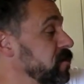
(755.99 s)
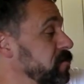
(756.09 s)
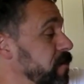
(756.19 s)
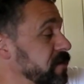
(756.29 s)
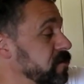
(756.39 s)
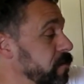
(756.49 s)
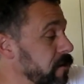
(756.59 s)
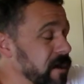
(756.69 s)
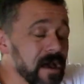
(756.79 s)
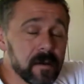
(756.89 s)
So it's best to
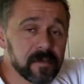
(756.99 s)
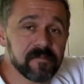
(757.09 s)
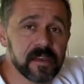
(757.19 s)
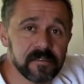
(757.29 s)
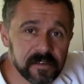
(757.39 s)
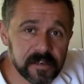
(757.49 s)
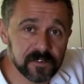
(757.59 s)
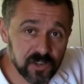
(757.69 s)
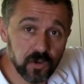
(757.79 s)
blow it up, if anything,